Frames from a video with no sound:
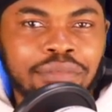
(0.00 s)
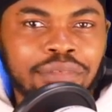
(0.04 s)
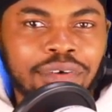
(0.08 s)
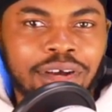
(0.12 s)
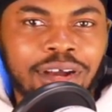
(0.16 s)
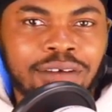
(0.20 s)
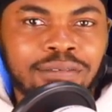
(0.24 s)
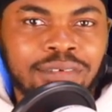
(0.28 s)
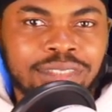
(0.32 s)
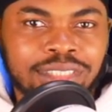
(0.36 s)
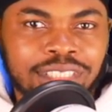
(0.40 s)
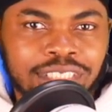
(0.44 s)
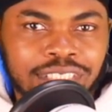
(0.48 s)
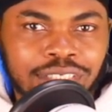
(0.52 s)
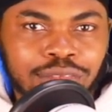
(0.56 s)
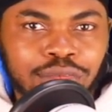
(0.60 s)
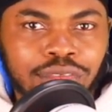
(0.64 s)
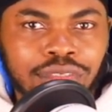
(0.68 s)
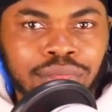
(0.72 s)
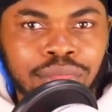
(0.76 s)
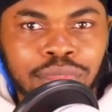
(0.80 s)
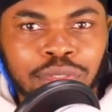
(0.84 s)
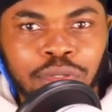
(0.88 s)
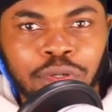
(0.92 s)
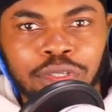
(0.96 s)
a conversation
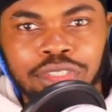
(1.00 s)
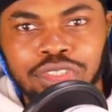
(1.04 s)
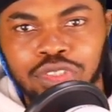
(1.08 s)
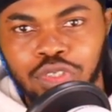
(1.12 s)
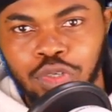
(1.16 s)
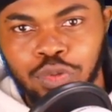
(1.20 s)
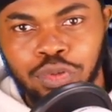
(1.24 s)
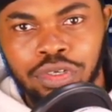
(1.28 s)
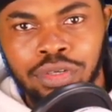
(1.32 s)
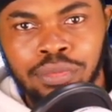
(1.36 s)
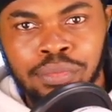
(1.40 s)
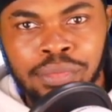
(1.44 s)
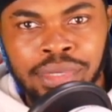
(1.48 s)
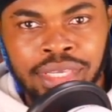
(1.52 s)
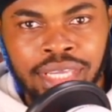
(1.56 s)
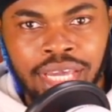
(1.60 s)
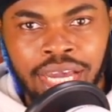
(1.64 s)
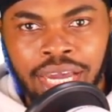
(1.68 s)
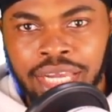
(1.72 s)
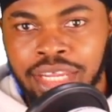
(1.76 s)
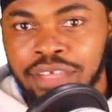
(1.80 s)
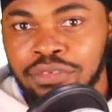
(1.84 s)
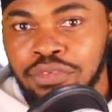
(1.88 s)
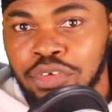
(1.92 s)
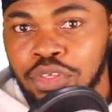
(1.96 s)
with me or talk with me.
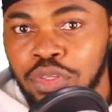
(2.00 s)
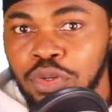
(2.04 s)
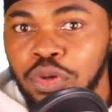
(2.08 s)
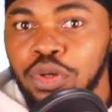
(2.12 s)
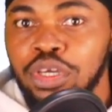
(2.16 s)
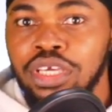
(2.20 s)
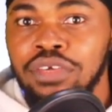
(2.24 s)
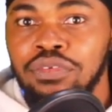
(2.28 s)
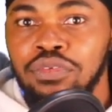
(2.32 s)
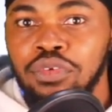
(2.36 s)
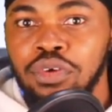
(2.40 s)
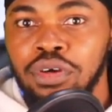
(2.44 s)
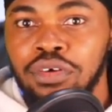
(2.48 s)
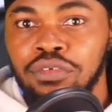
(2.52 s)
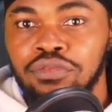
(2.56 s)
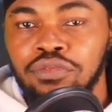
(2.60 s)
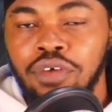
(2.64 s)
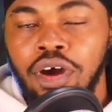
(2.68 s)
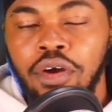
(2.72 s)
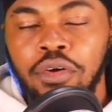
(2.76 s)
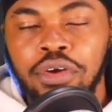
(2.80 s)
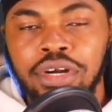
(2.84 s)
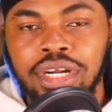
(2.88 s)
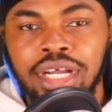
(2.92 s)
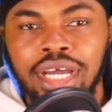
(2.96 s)
And if you're a
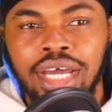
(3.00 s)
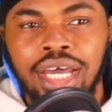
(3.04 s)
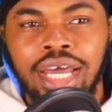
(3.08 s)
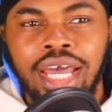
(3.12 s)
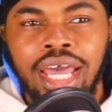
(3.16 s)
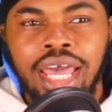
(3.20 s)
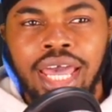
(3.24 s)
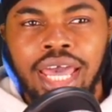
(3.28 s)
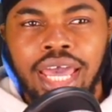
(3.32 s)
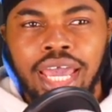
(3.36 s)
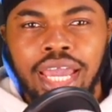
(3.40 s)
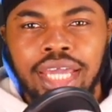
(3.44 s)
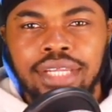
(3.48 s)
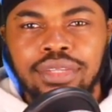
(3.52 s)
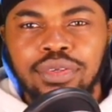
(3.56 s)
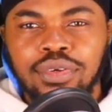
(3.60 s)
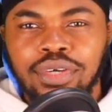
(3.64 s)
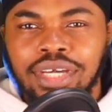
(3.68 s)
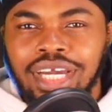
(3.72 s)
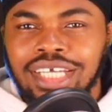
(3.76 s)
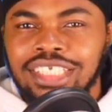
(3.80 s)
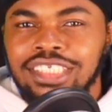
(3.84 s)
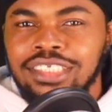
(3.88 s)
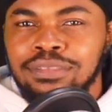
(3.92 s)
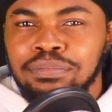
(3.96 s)
foreigner and you
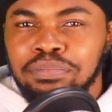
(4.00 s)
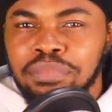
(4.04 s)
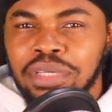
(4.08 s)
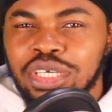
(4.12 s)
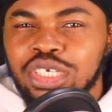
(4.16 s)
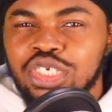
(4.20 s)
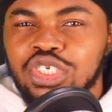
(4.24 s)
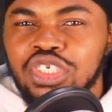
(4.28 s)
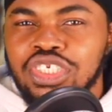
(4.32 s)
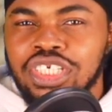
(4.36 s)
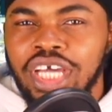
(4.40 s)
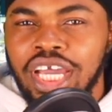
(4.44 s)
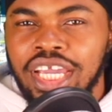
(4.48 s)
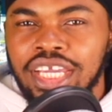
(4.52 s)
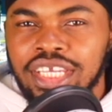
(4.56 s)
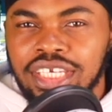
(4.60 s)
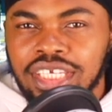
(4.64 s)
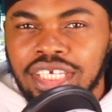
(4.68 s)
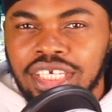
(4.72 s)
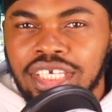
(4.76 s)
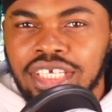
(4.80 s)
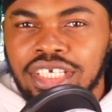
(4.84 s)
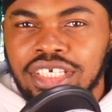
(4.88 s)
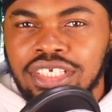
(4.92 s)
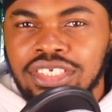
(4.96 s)
can speak
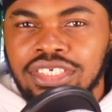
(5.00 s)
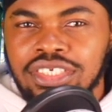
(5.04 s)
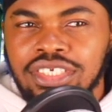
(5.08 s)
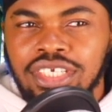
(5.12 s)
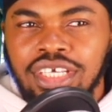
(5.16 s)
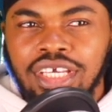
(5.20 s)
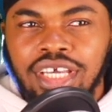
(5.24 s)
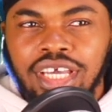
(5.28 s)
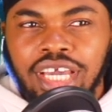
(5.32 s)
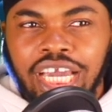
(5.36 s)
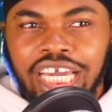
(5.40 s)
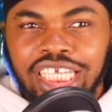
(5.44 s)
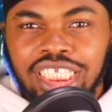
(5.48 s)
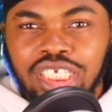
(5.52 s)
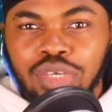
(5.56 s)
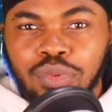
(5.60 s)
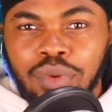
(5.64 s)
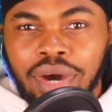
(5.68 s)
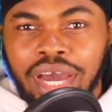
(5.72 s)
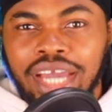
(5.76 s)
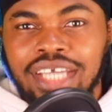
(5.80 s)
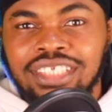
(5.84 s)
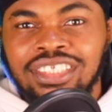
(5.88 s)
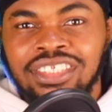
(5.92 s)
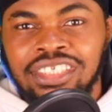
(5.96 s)
Chinese and you
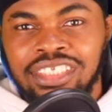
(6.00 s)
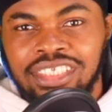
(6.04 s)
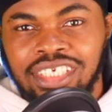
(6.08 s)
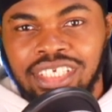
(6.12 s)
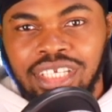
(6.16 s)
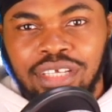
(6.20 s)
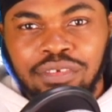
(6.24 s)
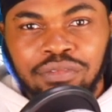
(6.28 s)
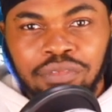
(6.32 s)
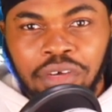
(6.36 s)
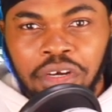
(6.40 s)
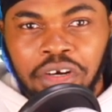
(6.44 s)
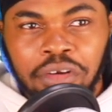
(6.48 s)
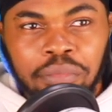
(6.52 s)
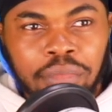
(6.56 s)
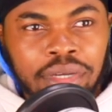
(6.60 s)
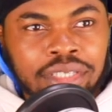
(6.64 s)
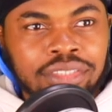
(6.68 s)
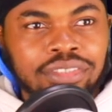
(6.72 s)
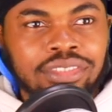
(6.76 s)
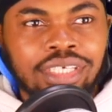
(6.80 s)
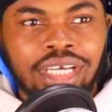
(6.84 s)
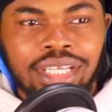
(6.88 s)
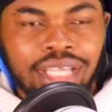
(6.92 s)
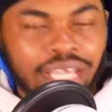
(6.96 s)
are in such an
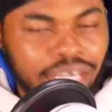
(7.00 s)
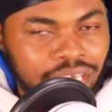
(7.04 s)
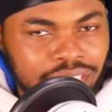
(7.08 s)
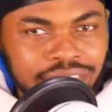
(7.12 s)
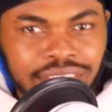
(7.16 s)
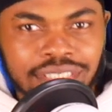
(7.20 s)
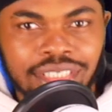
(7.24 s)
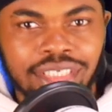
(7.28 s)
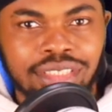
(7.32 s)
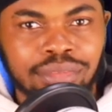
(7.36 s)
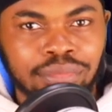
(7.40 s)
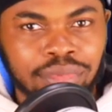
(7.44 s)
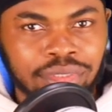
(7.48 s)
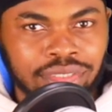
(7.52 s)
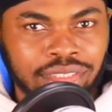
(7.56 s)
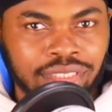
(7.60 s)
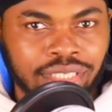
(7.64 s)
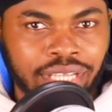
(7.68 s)
environment, you're like a celebrity.